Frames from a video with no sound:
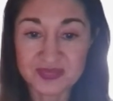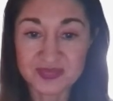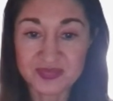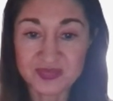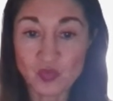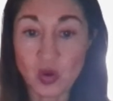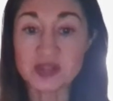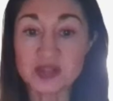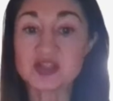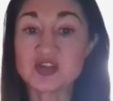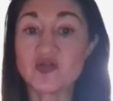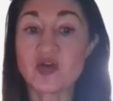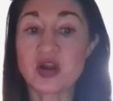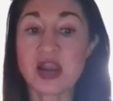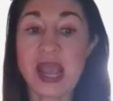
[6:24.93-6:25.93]
Once you
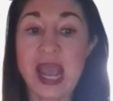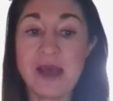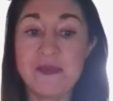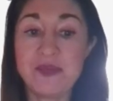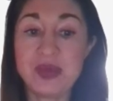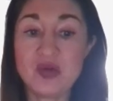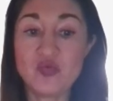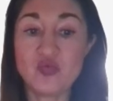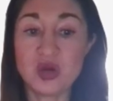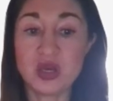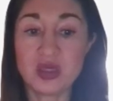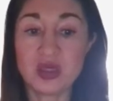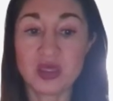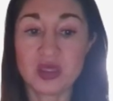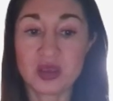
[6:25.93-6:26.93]
are happy
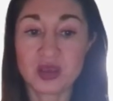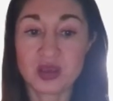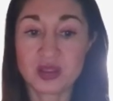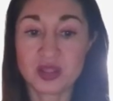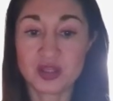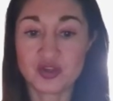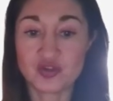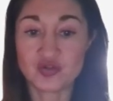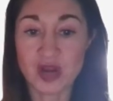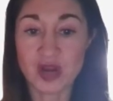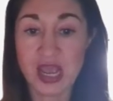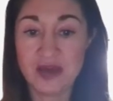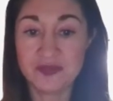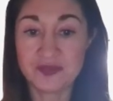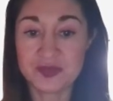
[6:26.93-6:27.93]
with the
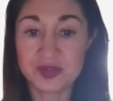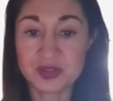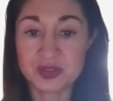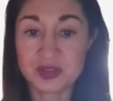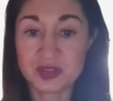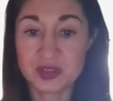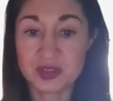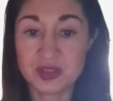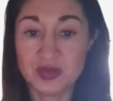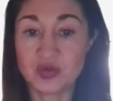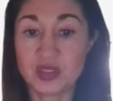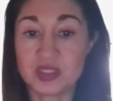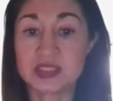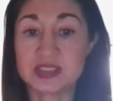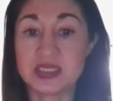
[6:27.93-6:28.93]
draft, you
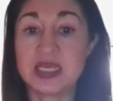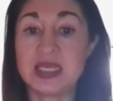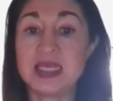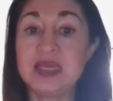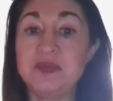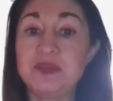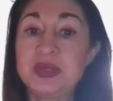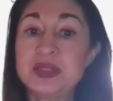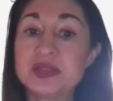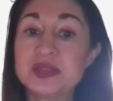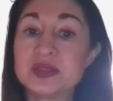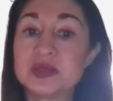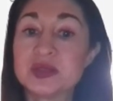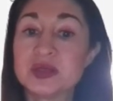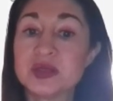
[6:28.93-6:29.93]
can say keep it.
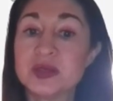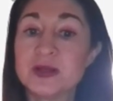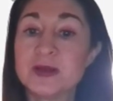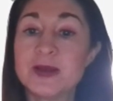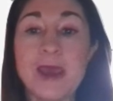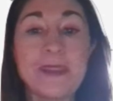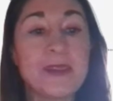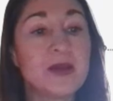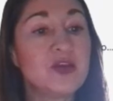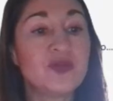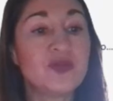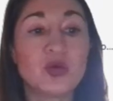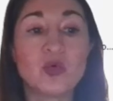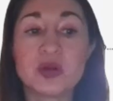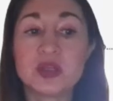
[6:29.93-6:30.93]
And then if
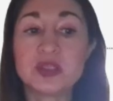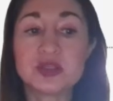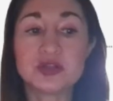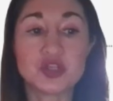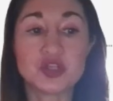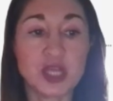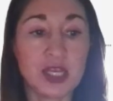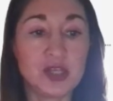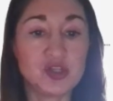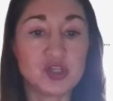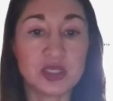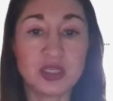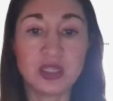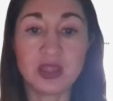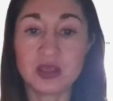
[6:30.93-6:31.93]
you wanted to change
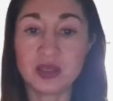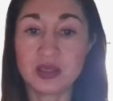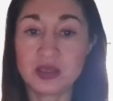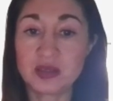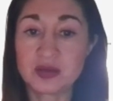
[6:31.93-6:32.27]
anything,